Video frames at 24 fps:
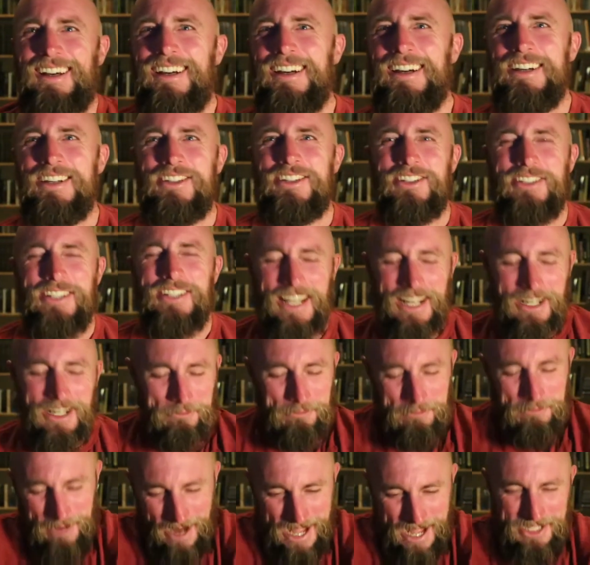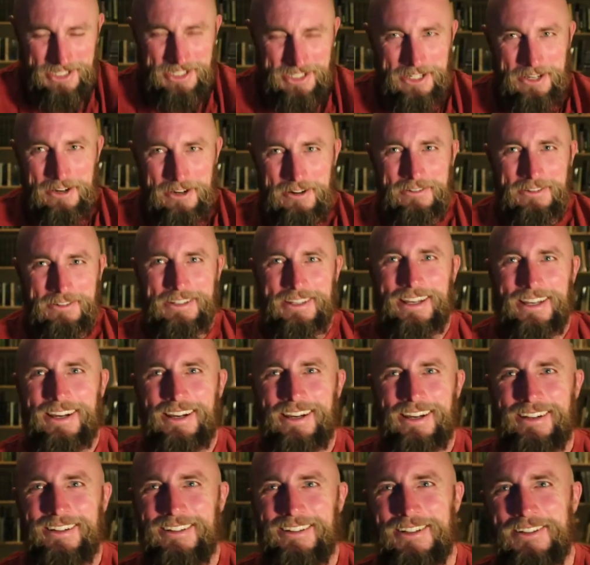She looked kind of retched over there. I
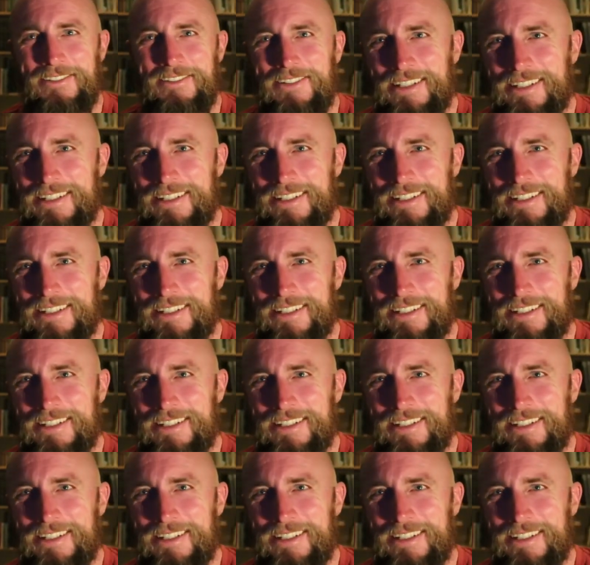don't know about that.